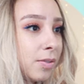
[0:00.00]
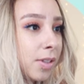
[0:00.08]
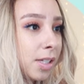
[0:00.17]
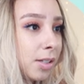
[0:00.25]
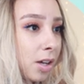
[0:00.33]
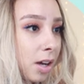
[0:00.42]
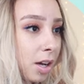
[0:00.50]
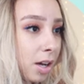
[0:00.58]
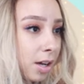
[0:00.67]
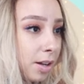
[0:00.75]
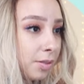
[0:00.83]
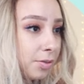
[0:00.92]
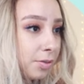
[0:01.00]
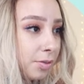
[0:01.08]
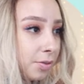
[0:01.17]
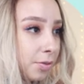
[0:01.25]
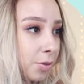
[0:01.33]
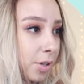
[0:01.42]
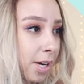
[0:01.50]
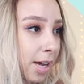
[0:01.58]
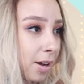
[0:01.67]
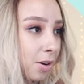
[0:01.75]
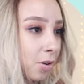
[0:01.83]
of this off for now.